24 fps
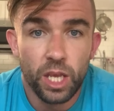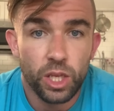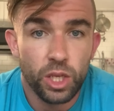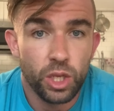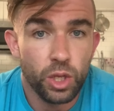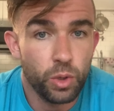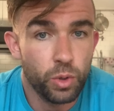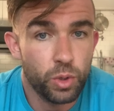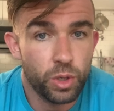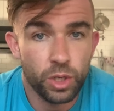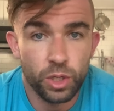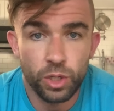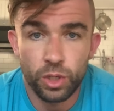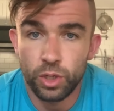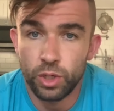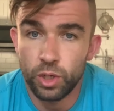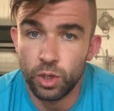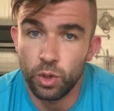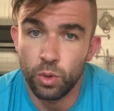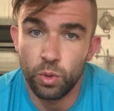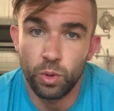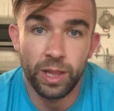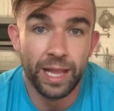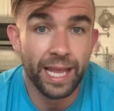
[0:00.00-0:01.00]
You can
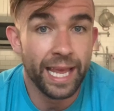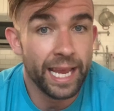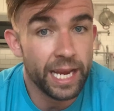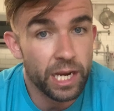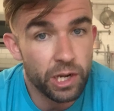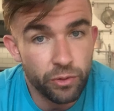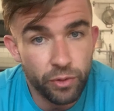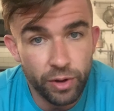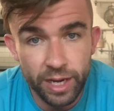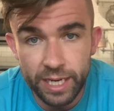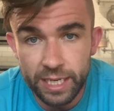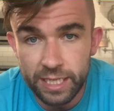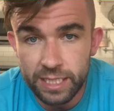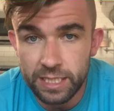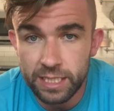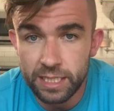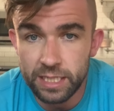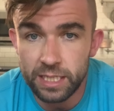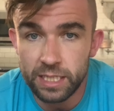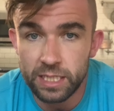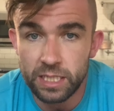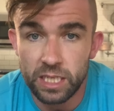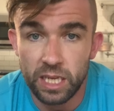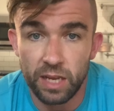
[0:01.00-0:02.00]
do leg
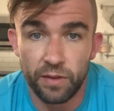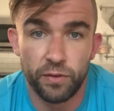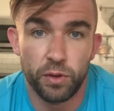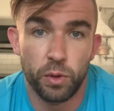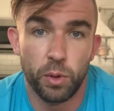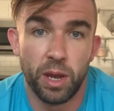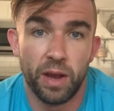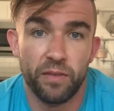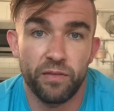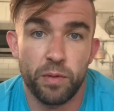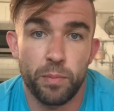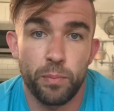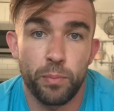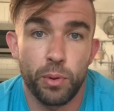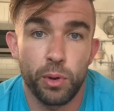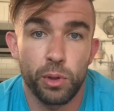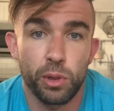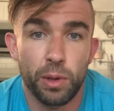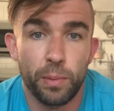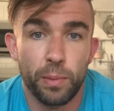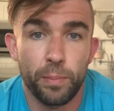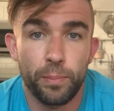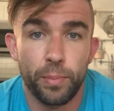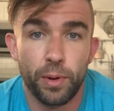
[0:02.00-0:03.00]
raises. If you have a
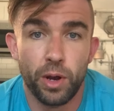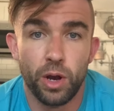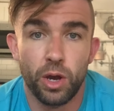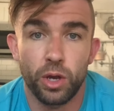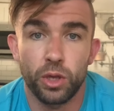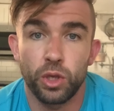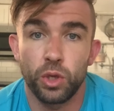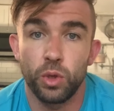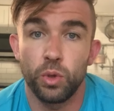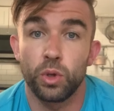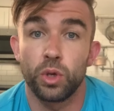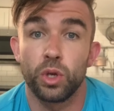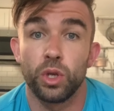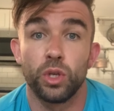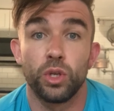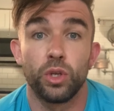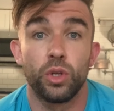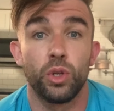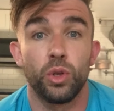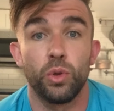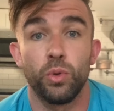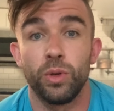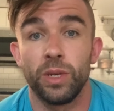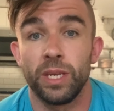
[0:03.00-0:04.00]
pull-up bar, you could
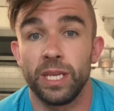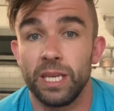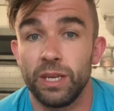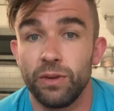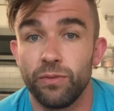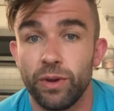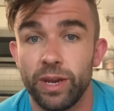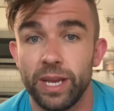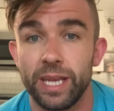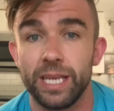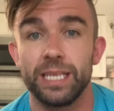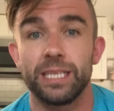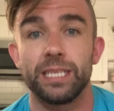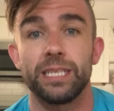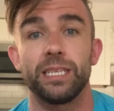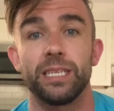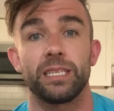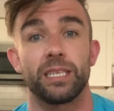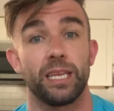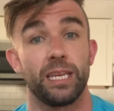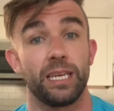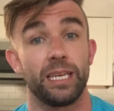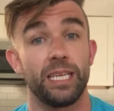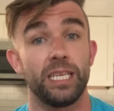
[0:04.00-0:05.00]
do knee raises,
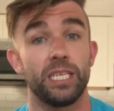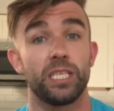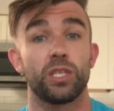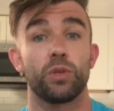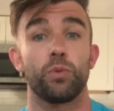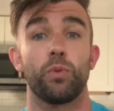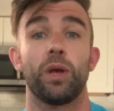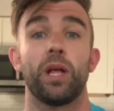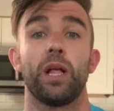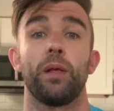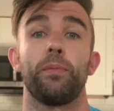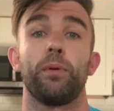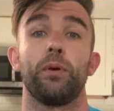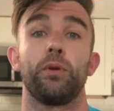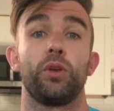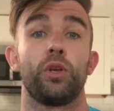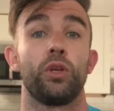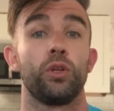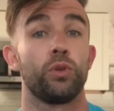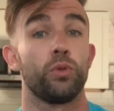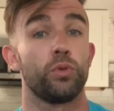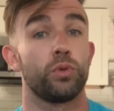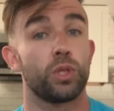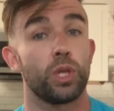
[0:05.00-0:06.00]
like knees to elbow. You
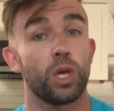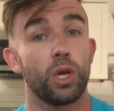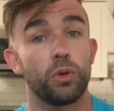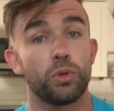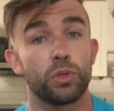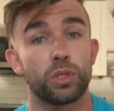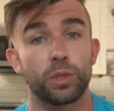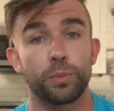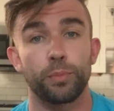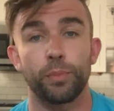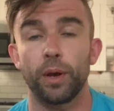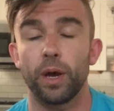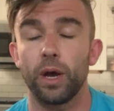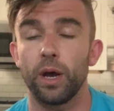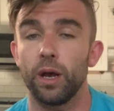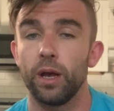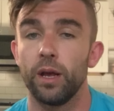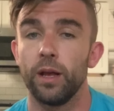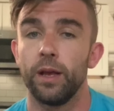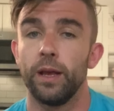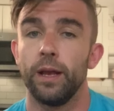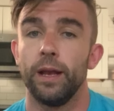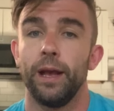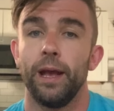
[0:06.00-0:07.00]
can do toes to
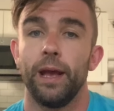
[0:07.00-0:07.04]
bar.